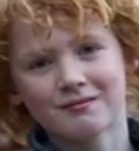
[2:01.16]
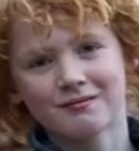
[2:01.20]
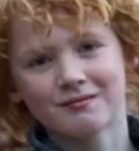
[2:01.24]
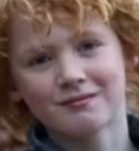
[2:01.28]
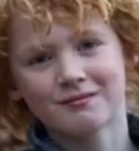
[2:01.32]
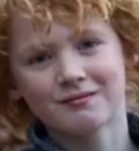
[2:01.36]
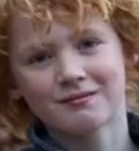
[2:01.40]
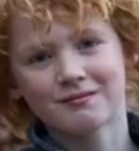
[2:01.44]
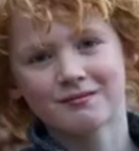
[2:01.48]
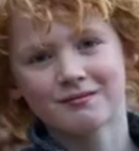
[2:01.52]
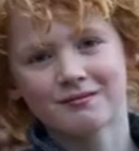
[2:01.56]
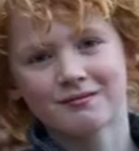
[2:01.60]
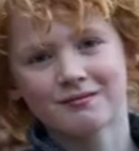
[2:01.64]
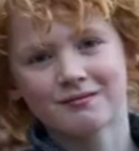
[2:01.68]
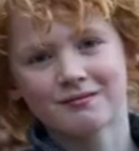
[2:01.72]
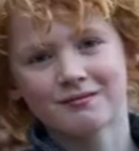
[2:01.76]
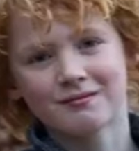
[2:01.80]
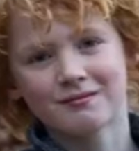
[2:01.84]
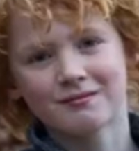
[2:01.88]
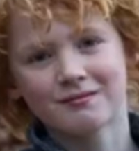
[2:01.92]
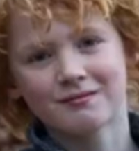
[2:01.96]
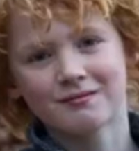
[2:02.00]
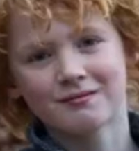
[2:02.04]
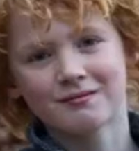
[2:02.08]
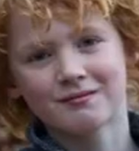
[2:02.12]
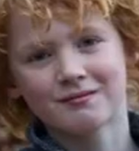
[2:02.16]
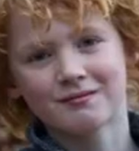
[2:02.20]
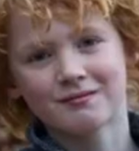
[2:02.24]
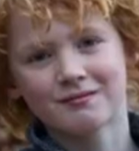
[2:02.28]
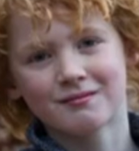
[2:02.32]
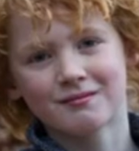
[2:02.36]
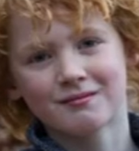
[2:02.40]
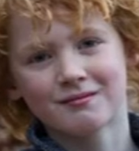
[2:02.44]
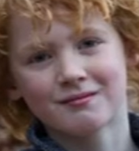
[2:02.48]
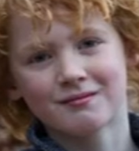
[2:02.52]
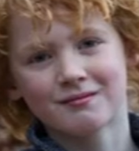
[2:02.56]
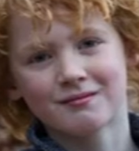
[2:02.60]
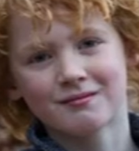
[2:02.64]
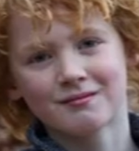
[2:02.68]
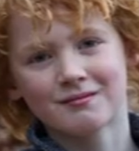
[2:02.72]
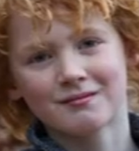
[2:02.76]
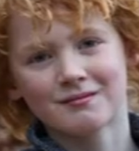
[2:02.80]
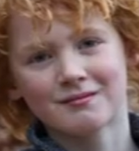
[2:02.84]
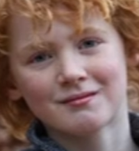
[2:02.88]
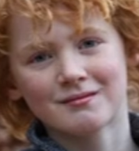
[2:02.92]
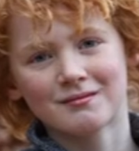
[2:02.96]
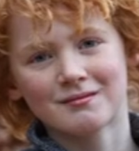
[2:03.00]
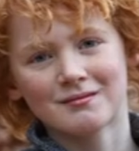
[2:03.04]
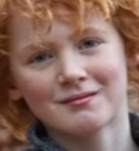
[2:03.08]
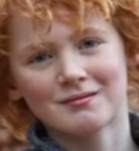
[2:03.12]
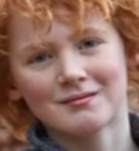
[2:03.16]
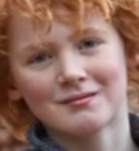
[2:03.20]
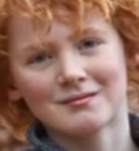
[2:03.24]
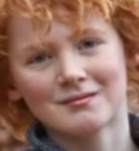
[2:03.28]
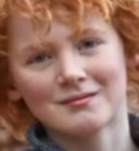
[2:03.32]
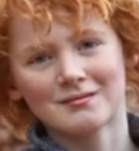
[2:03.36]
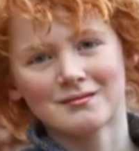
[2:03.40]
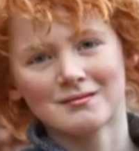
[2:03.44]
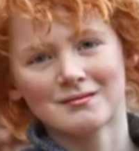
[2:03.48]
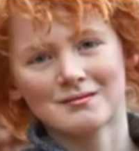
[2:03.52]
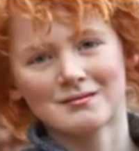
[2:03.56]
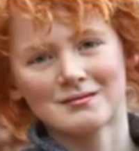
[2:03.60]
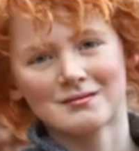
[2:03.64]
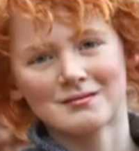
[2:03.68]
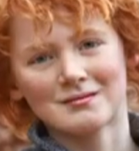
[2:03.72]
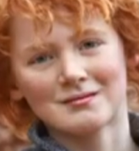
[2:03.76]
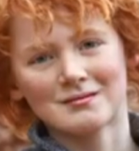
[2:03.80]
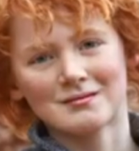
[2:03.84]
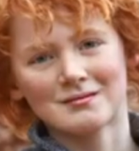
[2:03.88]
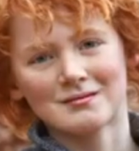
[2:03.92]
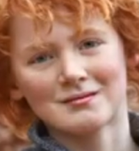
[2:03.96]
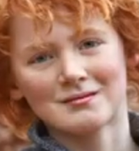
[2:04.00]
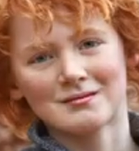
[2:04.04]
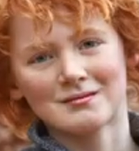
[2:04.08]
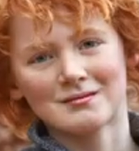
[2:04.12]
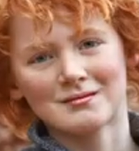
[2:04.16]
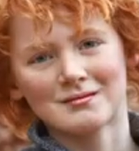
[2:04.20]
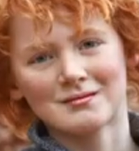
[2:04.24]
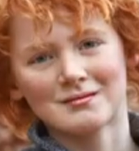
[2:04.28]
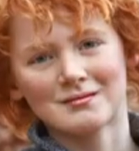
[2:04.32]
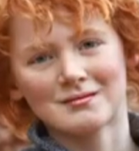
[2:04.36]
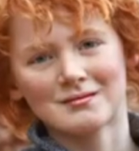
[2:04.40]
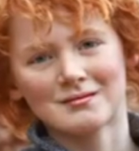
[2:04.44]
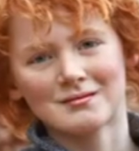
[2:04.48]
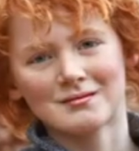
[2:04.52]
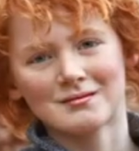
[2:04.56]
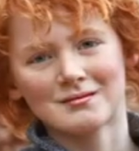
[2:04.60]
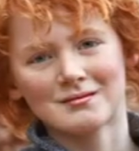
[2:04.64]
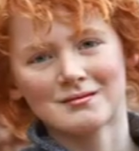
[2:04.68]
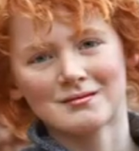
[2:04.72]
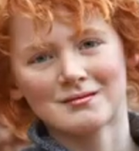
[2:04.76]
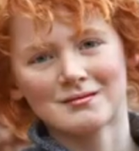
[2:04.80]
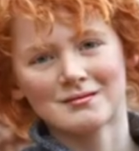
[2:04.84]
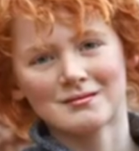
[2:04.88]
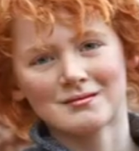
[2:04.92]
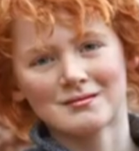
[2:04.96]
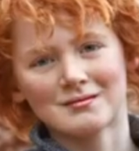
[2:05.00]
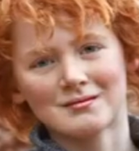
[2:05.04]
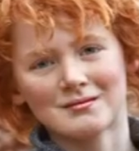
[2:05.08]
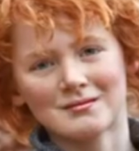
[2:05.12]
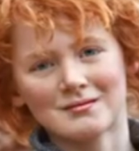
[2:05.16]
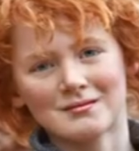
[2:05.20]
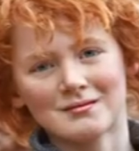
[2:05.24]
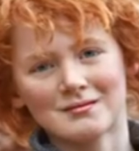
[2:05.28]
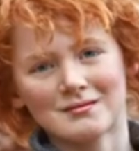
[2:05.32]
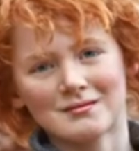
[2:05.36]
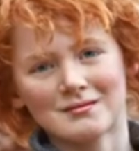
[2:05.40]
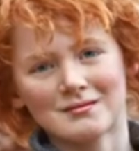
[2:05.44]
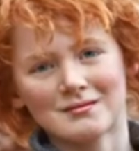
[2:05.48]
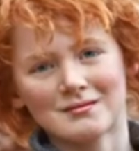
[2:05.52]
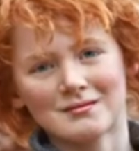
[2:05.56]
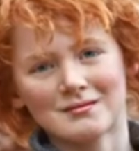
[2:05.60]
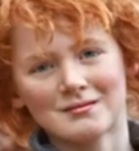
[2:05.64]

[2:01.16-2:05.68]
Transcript: (silence)